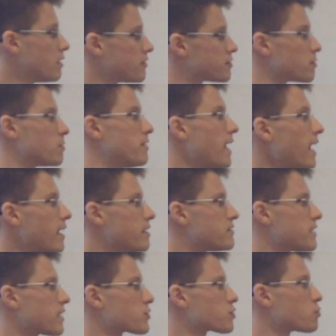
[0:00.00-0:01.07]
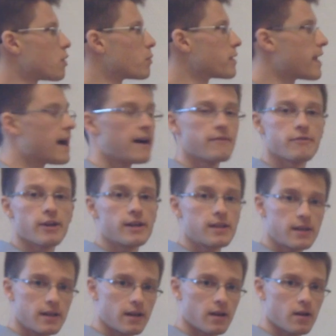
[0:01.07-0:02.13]
So that is actually what we have right
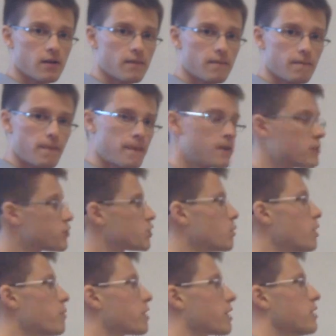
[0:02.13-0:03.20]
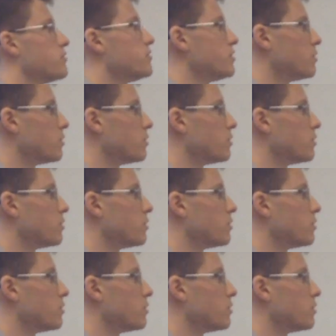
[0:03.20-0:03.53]
here. So what we're going to